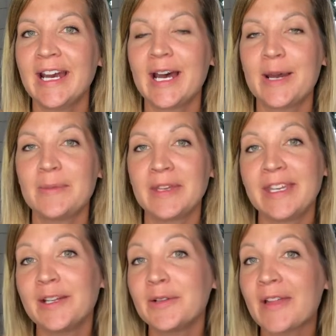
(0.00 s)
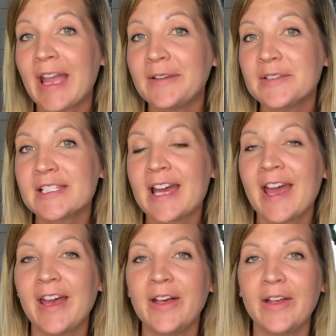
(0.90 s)
the keto
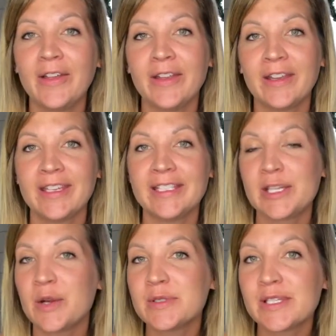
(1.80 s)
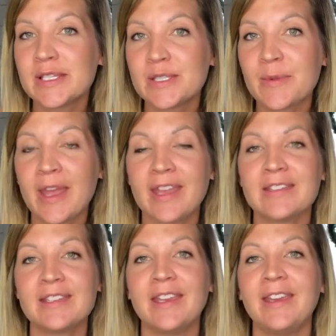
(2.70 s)
lifestyle, ketosis, what
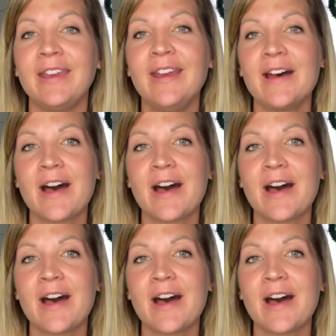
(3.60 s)
is it,